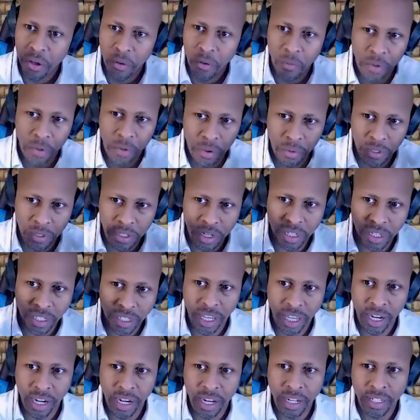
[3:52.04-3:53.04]
when you were just
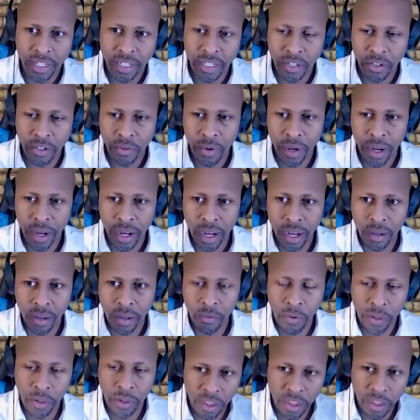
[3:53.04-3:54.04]
getting into
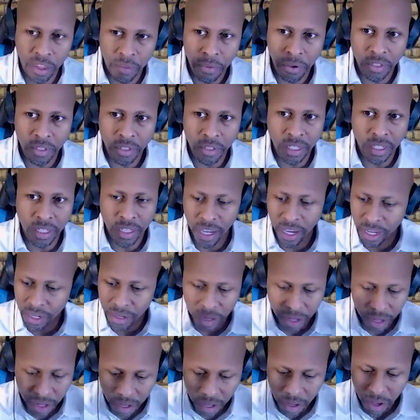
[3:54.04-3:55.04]
really the music
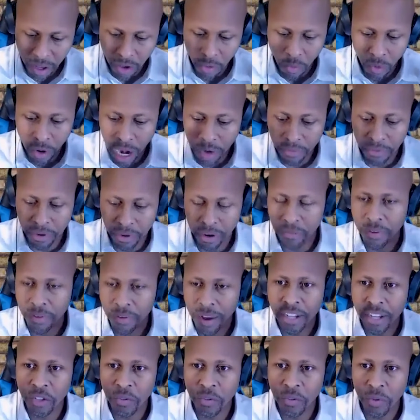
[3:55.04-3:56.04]
scene. Whatever
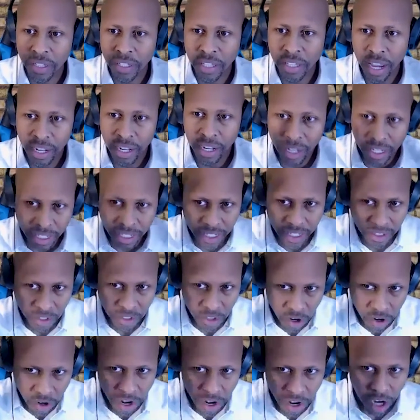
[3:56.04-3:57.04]
advice you want to take, let's get
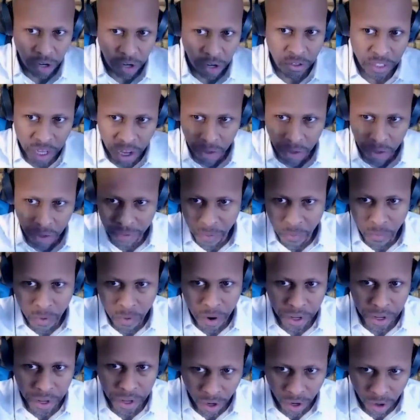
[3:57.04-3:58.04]
to your younger self at
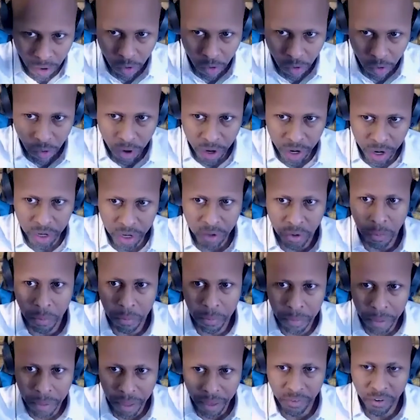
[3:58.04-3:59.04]
one of your
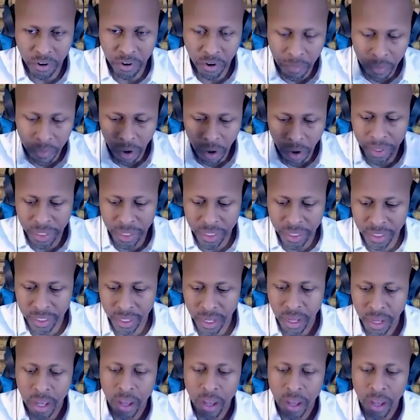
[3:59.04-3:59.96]
critical, pivotal moments.